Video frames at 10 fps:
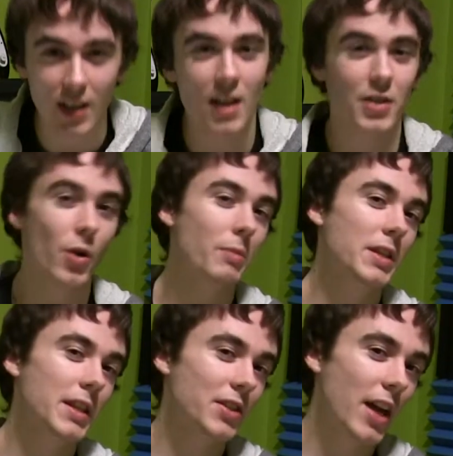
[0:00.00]
So
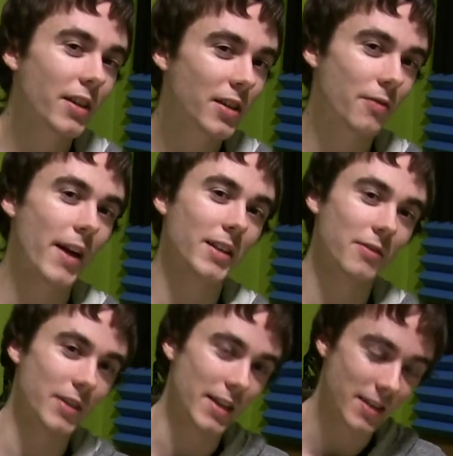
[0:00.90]
the intended effect
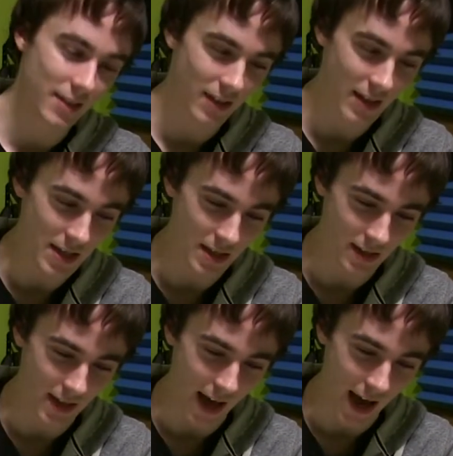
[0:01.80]
of this
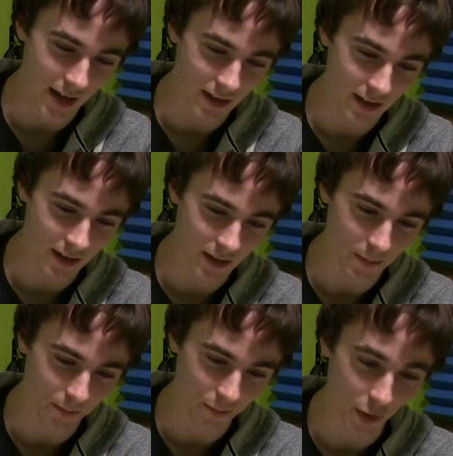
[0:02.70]
is that,
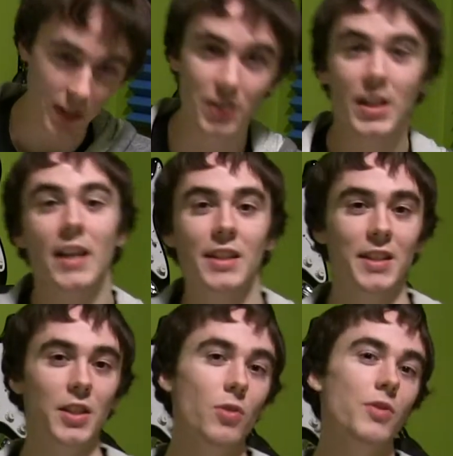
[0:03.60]
or the
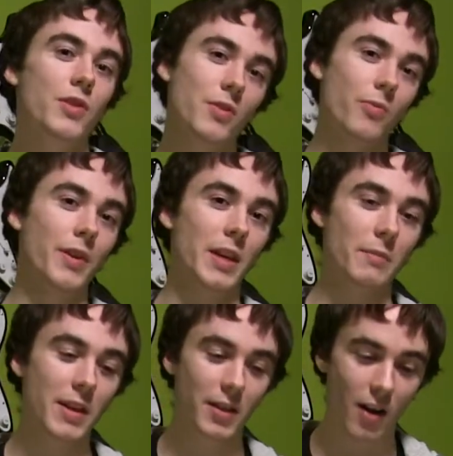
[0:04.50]
intended use when they
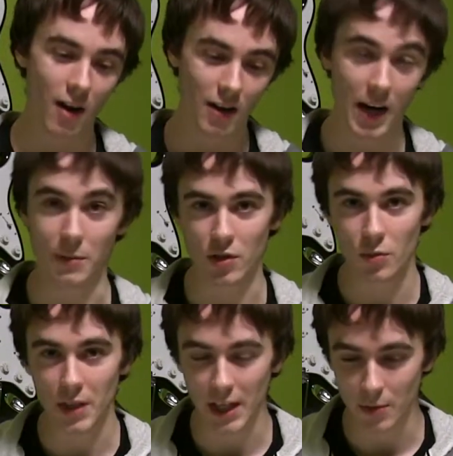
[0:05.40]
made the card, I'm
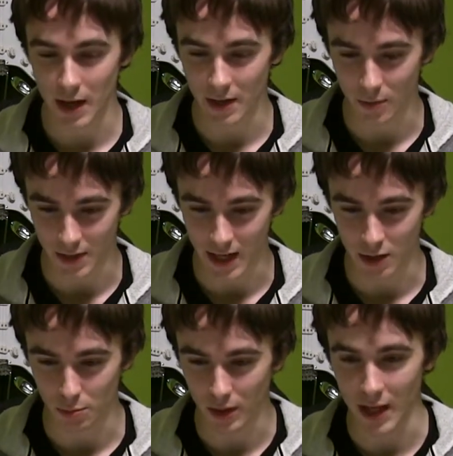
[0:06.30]
assuming anyway, was that
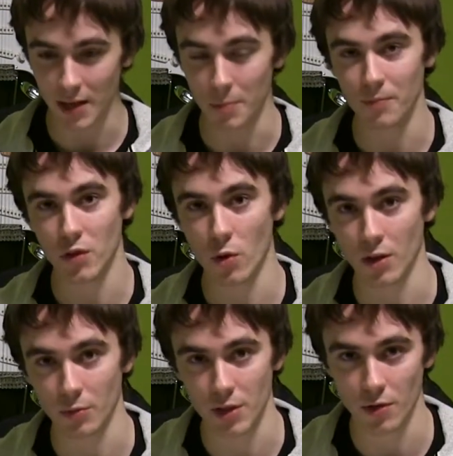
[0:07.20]
you play
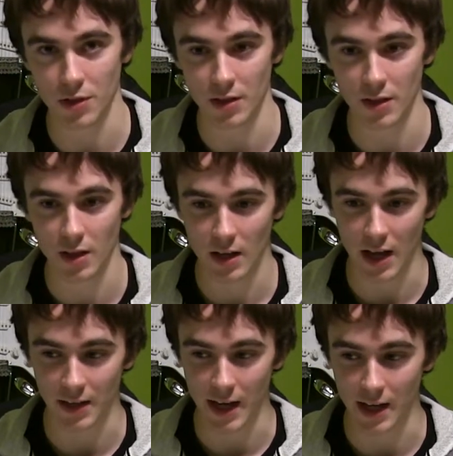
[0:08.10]
Squandered Resources,
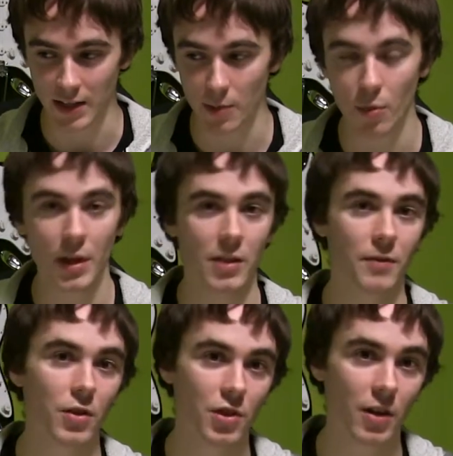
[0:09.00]
and then at some point in the
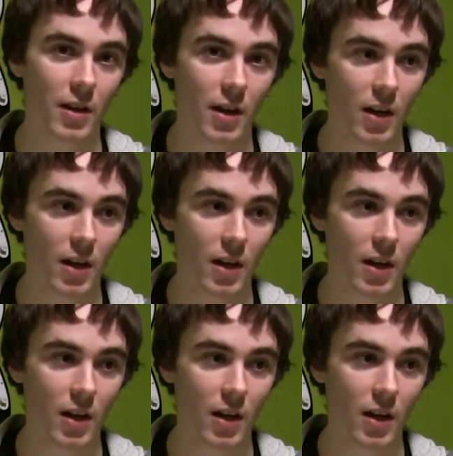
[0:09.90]
future,